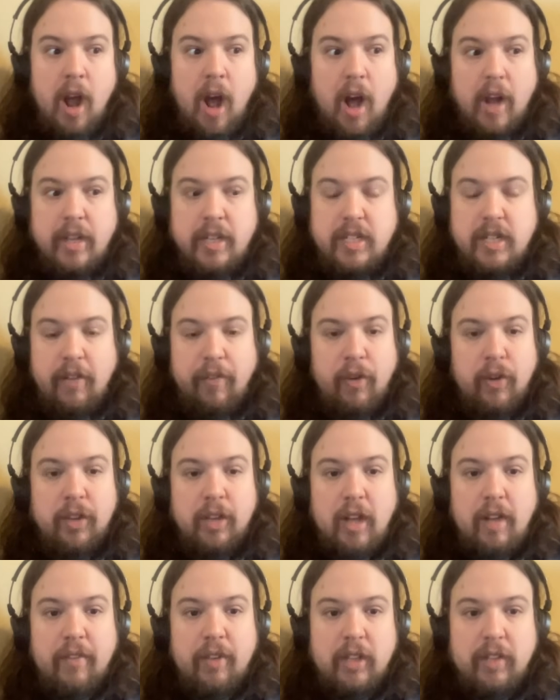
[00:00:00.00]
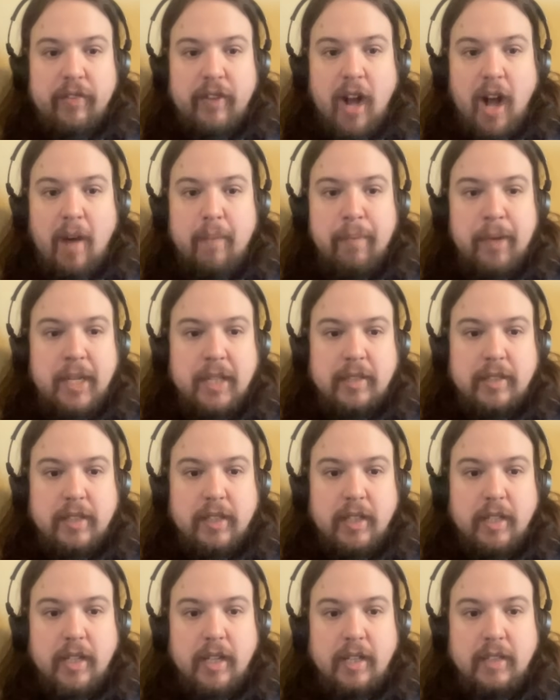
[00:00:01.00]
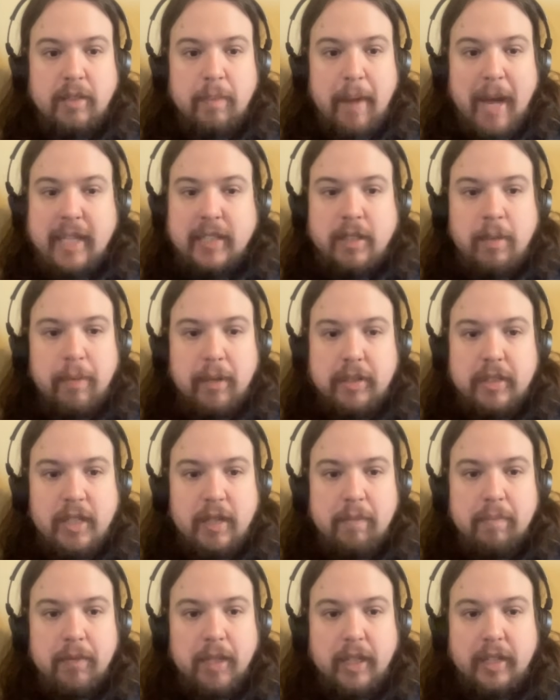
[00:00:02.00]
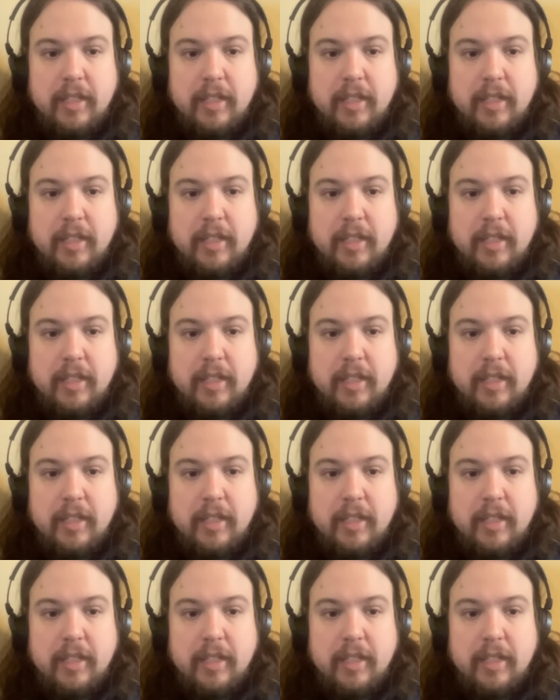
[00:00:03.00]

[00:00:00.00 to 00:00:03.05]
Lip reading: a different level of competency as a basketball team.